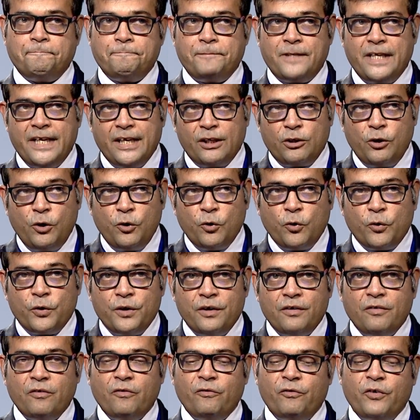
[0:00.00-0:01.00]
take
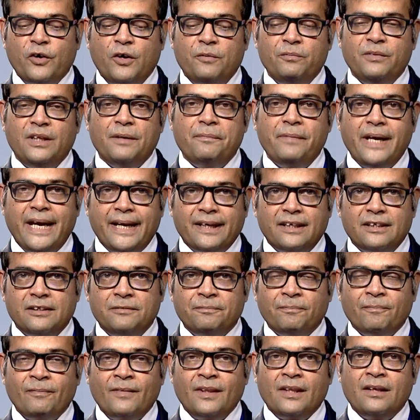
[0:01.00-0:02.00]
loan from the bank.
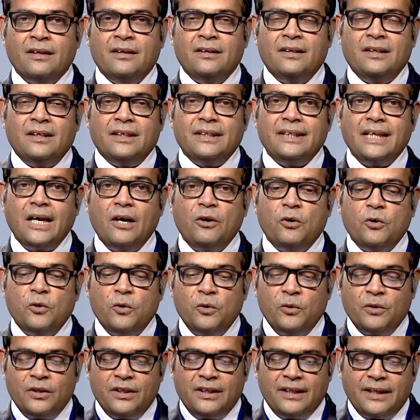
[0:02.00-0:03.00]

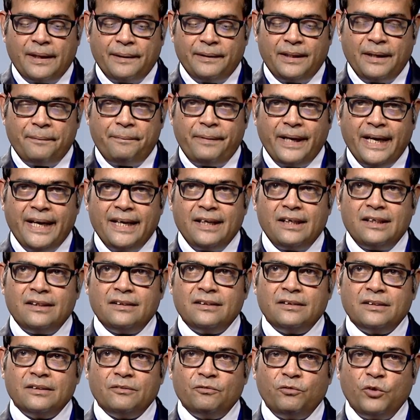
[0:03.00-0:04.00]
Now, the bank
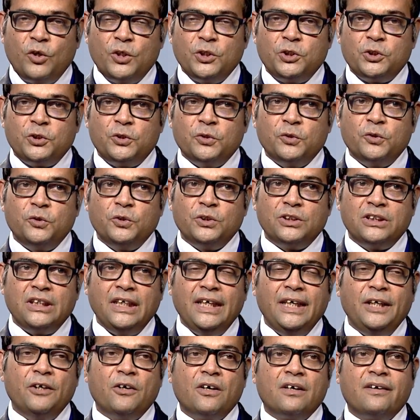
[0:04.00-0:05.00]
wants to
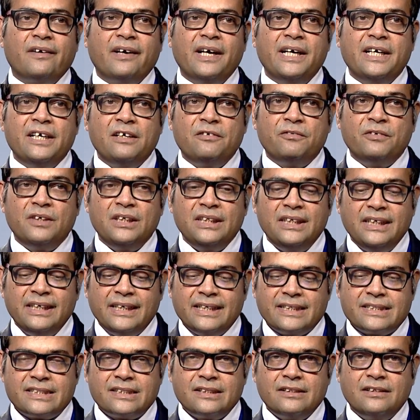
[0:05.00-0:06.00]
see your credit
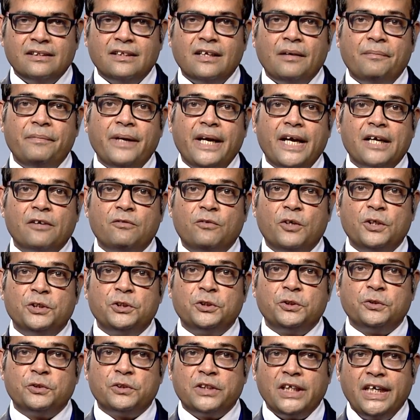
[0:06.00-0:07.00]
worthiness. The bank
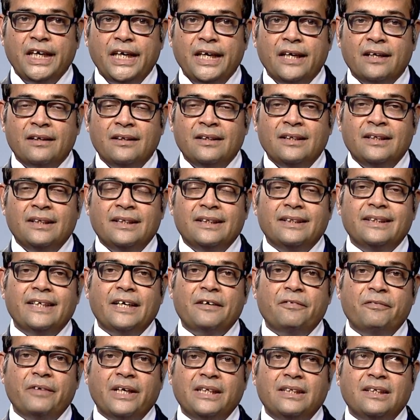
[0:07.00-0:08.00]
wants to see
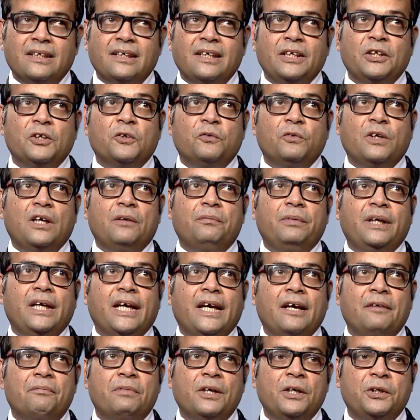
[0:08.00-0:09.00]
that whether you will be
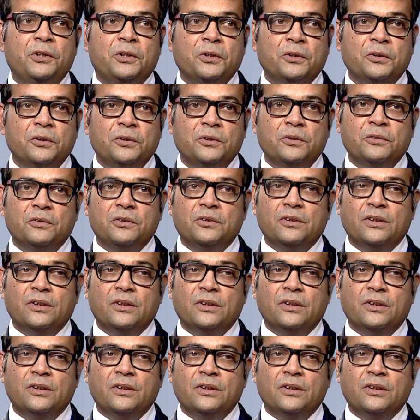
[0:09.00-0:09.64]
able to,